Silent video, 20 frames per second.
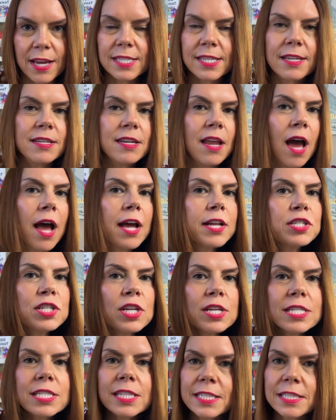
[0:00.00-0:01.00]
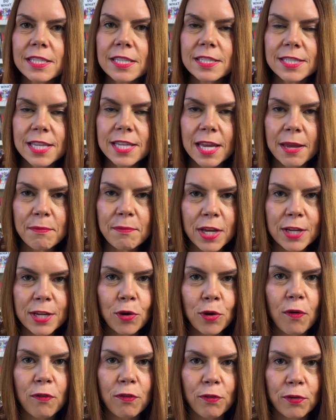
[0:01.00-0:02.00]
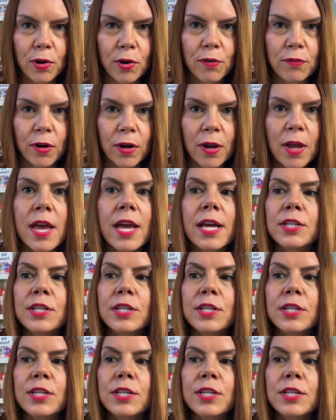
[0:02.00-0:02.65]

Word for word: to not just list the same things over and over,